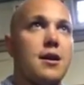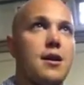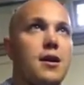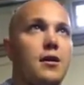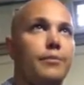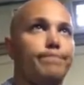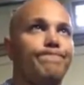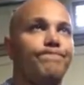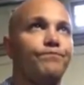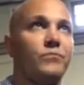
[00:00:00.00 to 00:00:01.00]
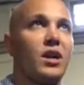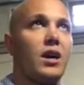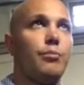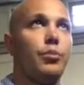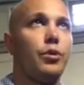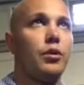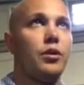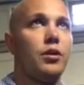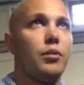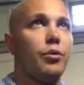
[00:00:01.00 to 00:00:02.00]
I put it
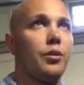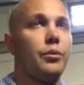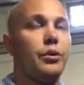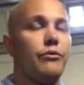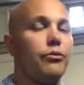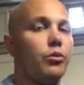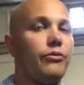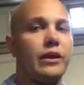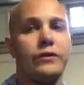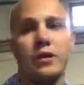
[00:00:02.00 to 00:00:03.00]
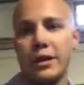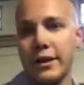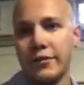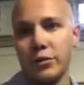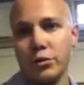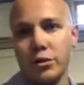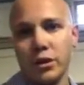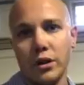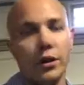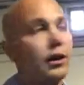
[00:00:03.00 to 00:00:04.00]
on probably 4 or 5 o'clock after
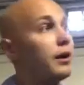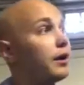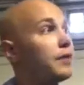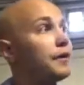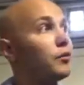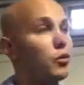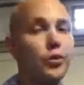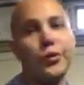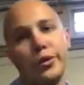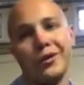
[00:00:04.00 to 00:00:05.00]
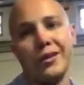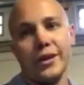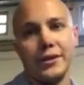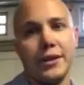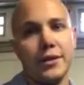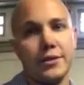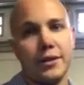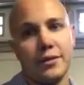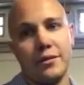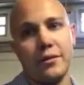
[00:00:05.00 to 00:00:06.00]
work and then rode to work the next day at
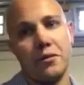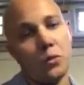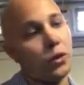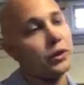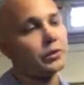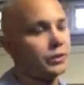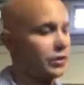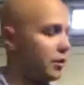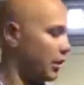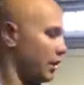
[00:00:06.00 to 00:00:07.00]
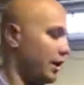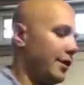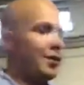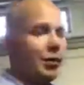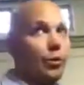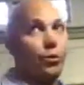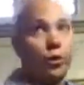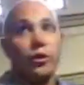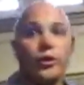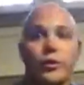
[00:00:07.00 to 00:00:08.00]
6:30 in the morning. So
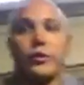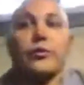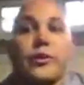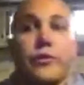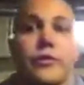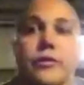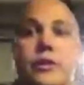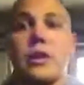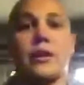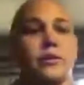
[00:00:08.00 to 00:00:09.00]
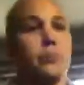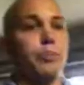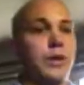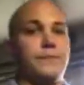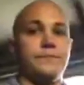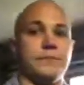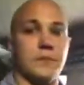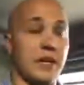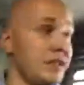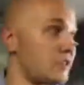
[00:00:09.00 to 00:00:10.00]
really only 12 or 13 hours, but
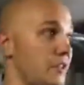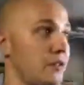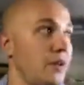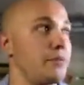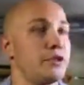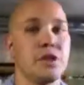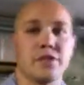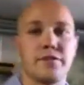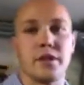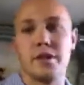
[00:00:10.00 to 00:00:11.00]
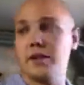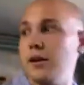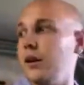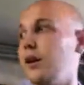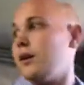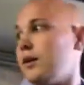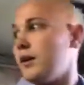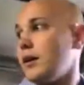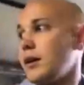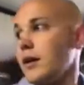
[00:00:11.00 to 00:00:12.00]
it's sealed up just fine.
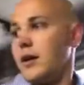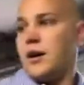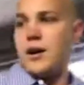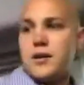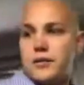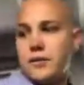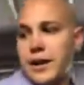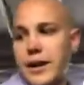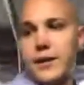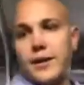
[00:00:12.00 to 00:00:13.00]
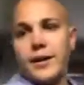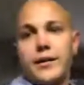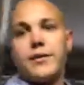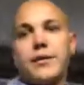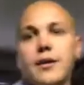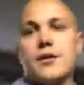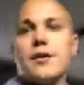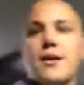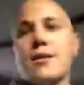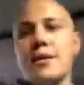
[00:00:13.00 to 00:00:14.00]
Other than that, I think
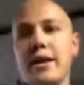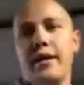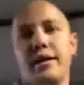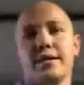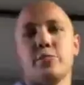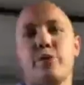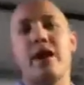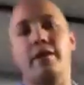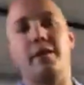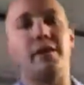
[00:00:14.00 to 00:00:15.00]
that's about